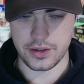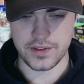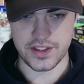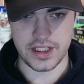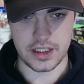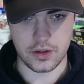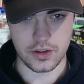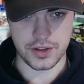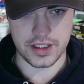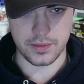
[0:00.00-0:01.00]
Obviously, their
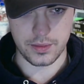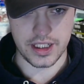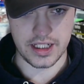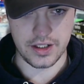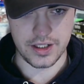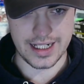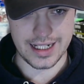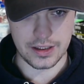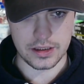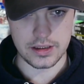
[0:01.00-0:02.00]
contracts where they are
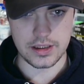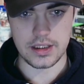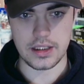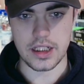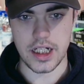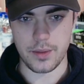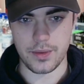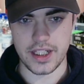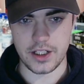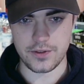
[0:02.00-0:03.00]
now.
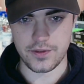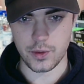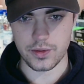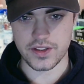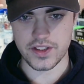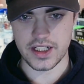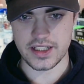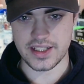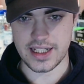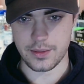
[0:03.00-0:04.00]
With those 4 returning
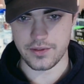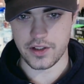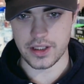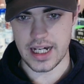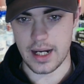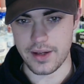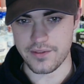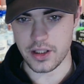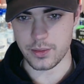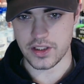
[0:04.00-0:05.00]
to Kenilworth Road.
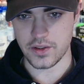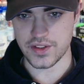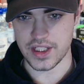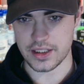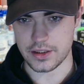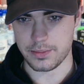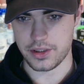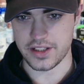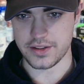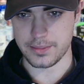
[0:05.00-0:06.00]
However, we do say
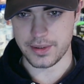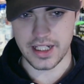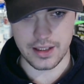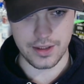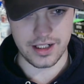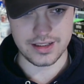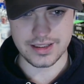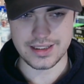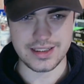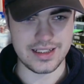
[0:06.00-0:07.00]
goodbye to Piera.
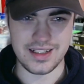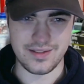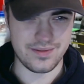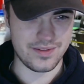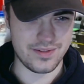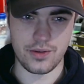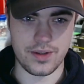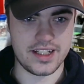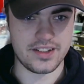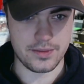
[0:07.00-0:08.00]
Not
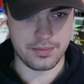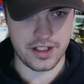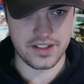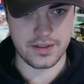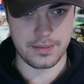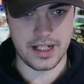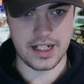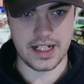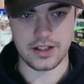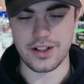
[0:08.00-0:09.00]
really surprised about
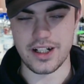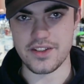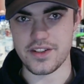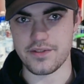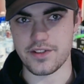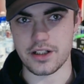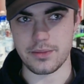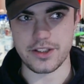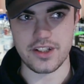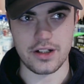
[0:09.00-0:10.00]
that, guys, if I'm going to
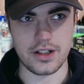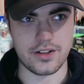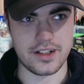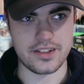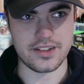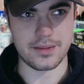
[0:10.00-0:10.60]
be totally honest.